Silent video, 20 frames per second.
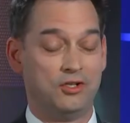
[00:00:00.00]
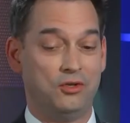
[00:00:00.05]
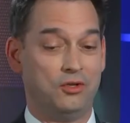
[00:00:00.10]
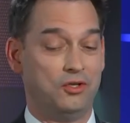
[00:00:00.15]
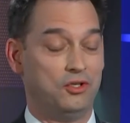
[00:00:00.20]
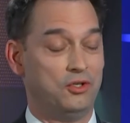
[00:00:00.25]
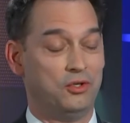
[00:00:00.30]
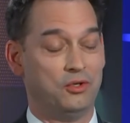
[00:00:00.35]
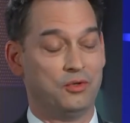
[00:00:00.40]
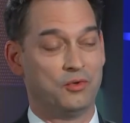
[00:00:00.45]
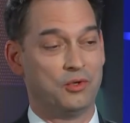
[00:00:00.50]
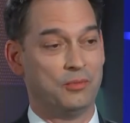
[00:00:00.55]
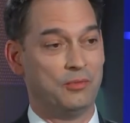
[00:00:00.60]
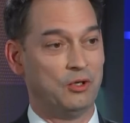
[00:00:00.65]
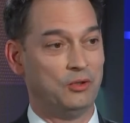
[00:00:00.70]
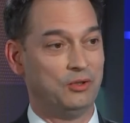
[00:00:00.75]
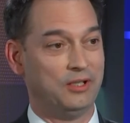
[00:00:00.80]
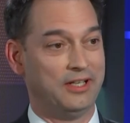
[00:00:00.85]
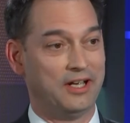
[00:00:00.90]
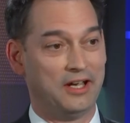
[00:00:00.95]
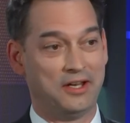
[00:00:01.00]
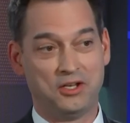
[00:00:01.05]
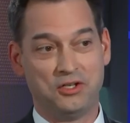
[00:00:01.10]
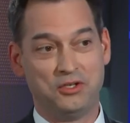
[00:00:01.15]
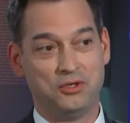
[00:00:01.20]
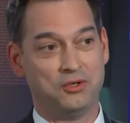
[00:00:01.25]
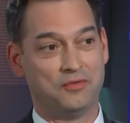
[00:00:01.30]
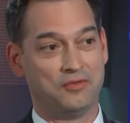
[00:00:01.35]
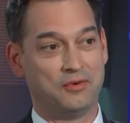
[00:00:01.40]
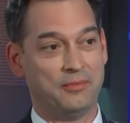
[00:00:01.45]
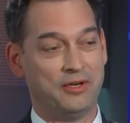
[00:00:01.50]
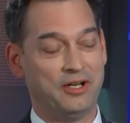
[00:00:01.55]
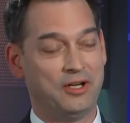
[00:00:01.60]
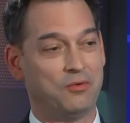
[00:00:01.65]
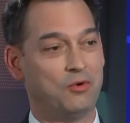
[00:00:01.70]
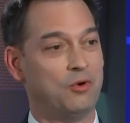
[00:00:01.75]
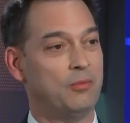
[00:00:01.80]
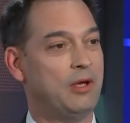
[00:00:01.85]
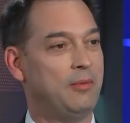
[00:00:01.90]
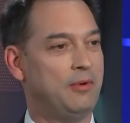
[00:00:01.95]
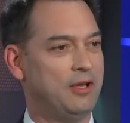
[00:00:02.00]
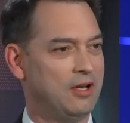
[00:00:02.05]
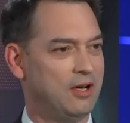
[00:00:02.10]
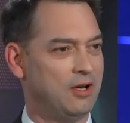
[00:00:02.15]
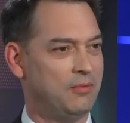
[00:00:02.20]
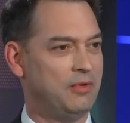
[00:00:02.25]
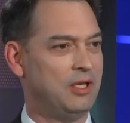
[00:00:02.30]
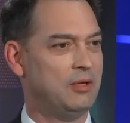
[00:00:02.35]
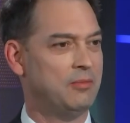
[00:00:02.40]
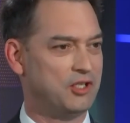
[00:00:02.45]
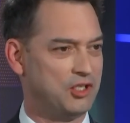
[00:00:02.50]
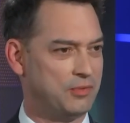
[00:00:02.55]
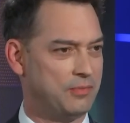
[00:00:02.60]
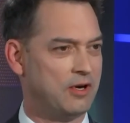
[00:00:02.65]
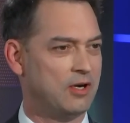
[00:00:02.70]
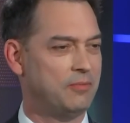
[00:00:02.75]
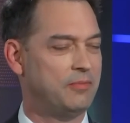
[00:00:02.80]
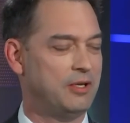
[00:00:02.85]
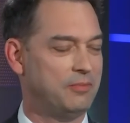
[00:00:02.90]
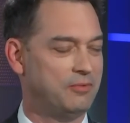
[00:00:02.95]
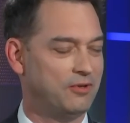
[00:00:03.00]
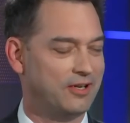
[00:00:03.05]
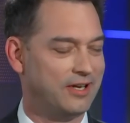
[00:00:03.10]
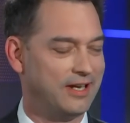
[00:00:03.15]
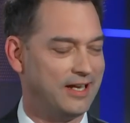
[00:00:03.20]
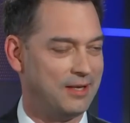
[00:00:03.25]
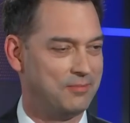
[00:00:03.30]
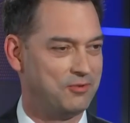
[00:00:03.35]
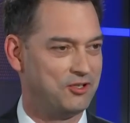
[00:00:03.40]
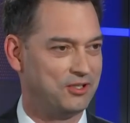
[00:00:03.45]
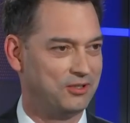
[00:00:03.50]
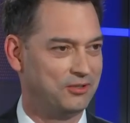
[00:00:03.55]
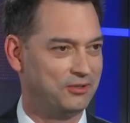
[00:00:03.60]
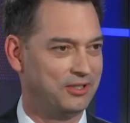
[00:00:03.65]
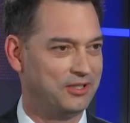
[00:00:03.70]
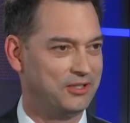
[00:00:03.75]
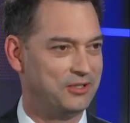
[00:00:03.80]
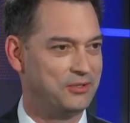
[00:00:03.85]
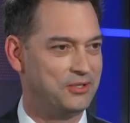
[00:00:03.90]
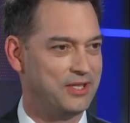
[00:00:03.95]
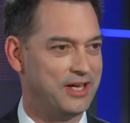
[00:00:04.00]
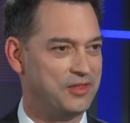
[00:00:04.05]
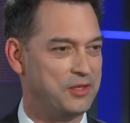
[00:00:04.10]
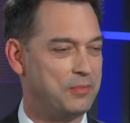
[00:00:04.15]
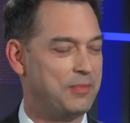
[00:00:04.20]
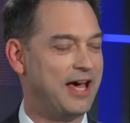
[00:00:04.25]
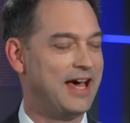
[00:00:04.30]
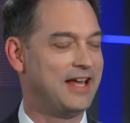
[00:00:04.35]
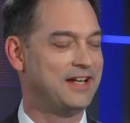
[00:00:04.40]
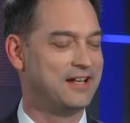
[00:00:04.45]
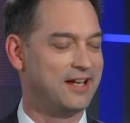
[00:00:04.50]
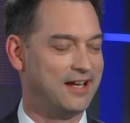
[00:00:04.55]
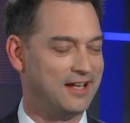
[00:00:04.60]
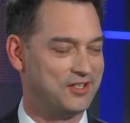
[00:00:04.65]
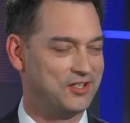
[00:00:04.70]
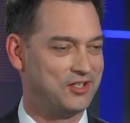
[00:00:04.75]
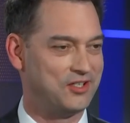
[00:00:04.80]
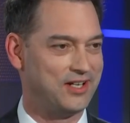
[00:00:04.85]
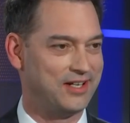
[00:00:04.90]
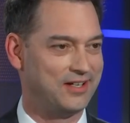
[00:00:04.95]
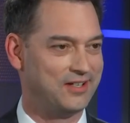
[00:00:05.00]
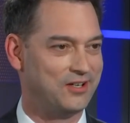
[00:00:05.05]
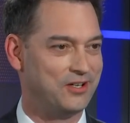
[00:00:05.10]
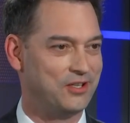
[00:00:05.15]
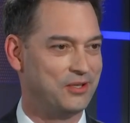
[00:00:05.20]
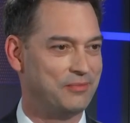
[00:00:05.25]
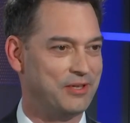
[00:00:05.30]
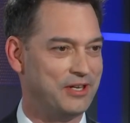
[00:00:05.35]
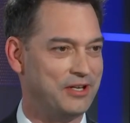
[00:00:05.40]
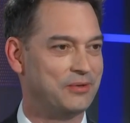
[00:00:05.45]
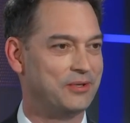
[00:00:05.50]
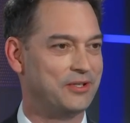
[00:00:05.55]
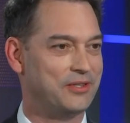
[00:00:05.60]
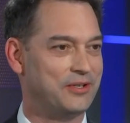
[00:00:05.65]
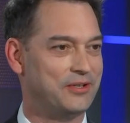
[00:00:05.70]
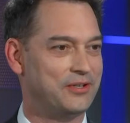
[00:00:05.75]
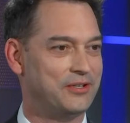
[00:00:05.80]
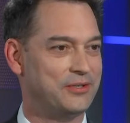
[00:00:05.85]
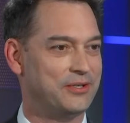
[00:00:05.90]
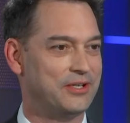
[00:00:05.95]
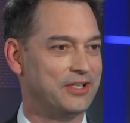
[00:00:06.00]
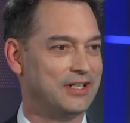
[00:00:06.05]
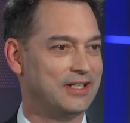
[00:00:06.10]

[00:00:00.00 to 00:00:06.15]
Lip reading: You could do it remotely. I could do it from here. Well, maybe not me, but smart people could absolutely do that. The bad guys, as I call them, they know what they're doing.